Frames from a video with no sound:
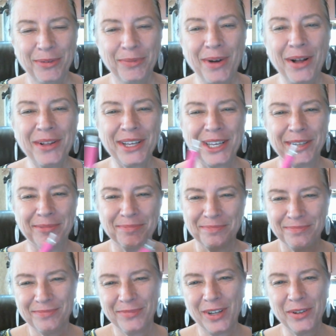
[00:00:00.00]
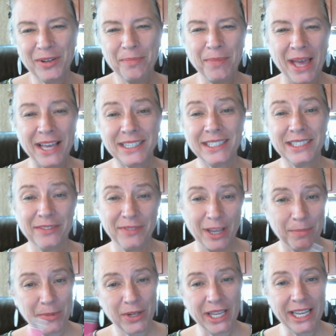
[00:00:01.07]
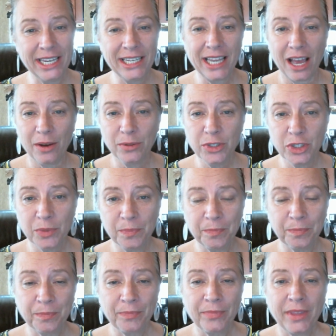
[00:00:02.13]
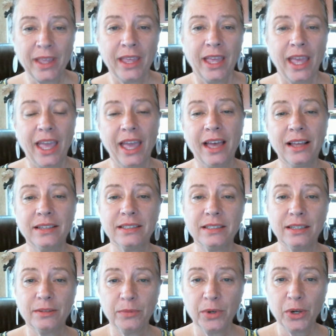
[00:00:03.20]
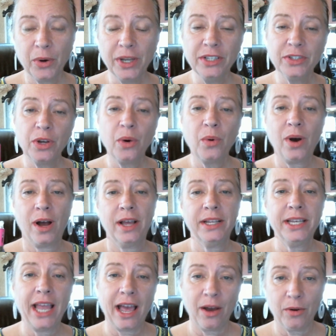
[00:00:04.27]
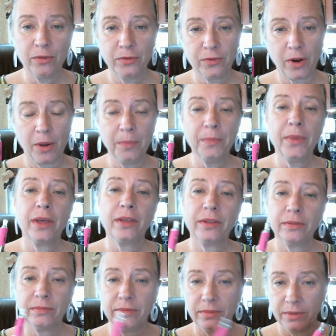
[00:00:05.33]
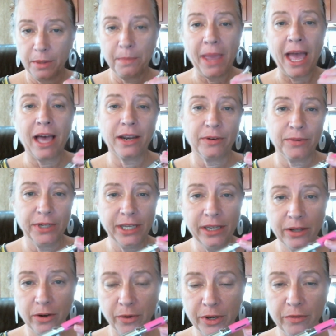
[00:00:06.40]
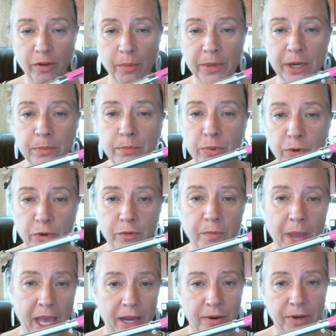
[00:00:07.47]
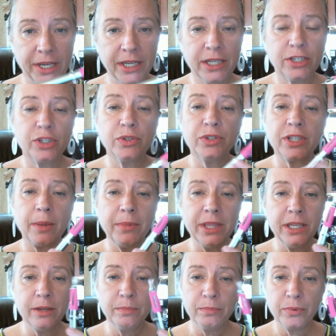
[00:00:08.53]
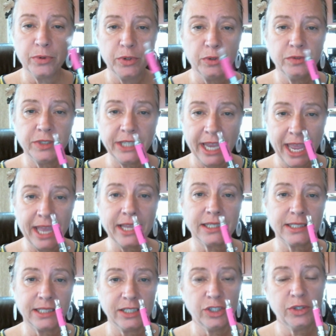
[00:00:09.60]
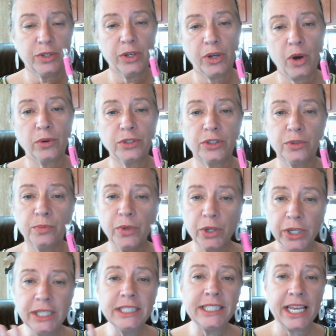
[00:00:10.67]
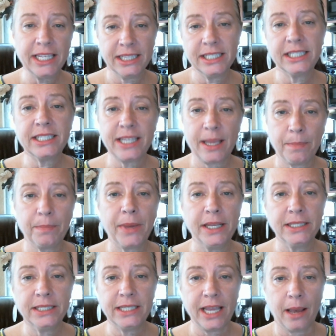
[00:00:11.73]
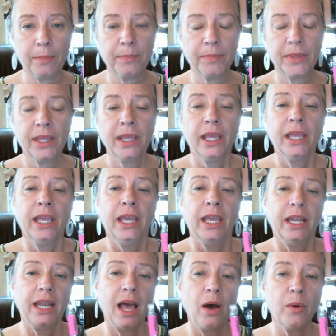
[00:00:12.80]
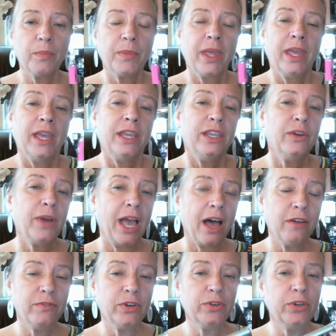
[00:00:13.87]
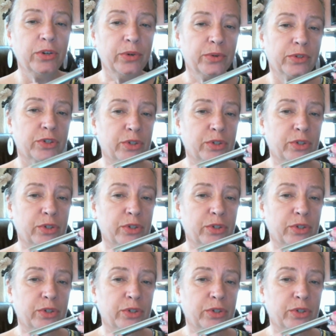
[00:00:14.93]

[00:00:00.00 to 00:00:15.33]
Welcome back to the Vaporladylounge. And we're going to go on now from the battery, going from an improved battery, to some of the improved tanks that you can go to. And we're going to take this step by step. Now, you have your new